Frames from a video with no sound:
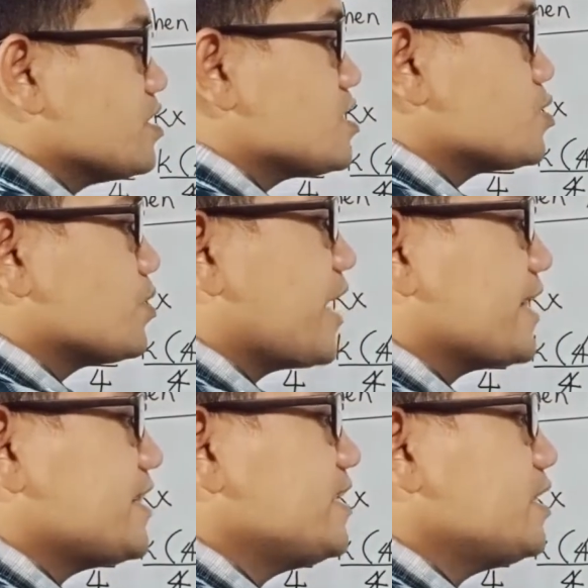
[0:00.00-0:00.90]
So,
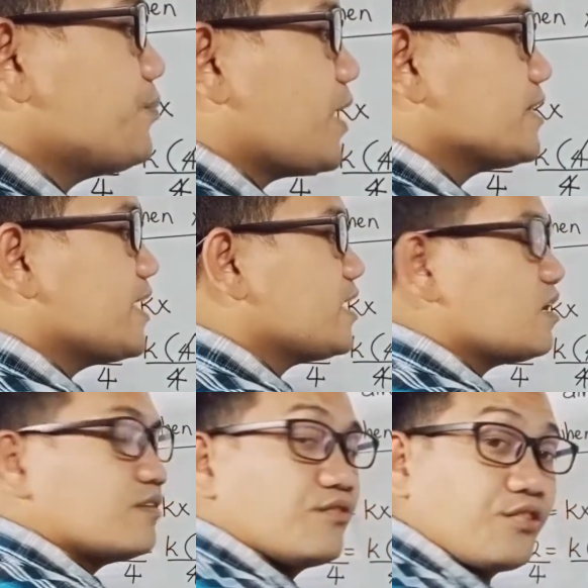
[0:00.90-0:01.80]
getting the product
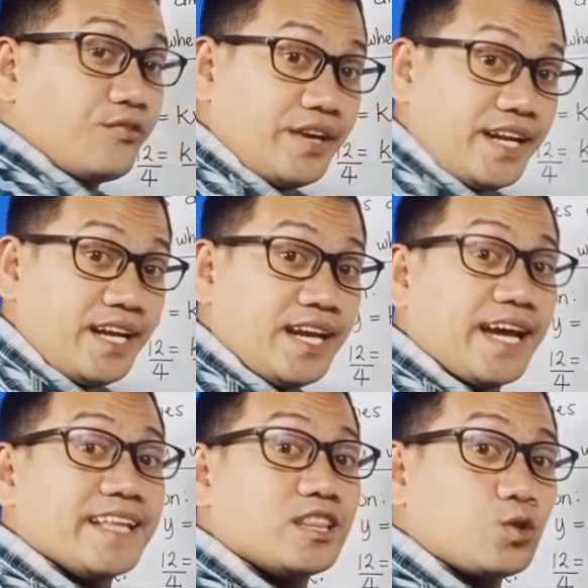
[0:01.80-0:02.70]
of 3
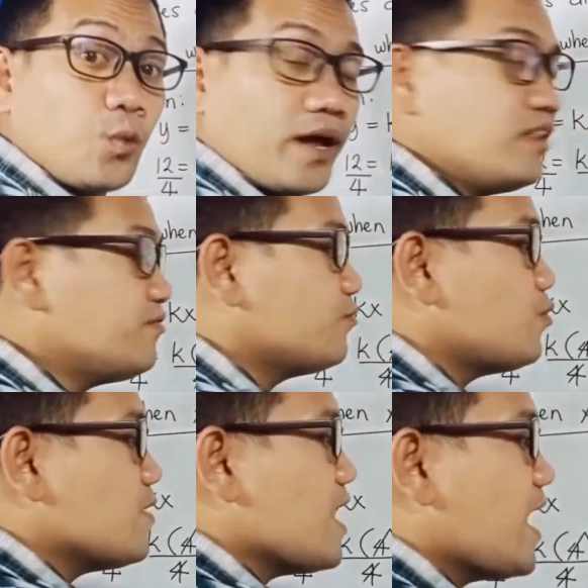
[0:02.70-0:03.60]
and 12,
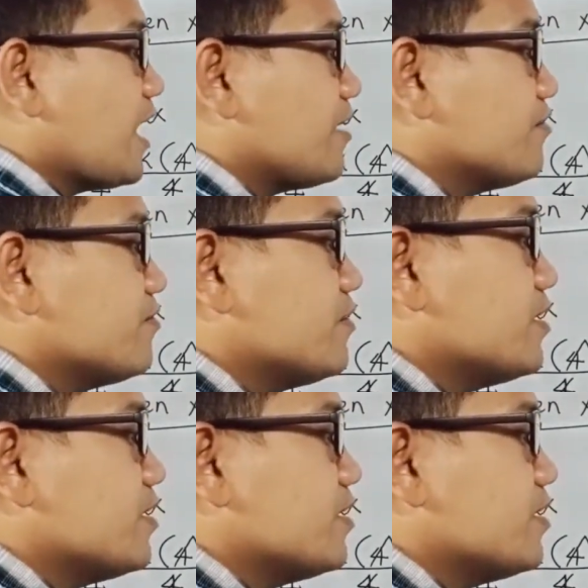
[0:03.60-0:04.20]
we will have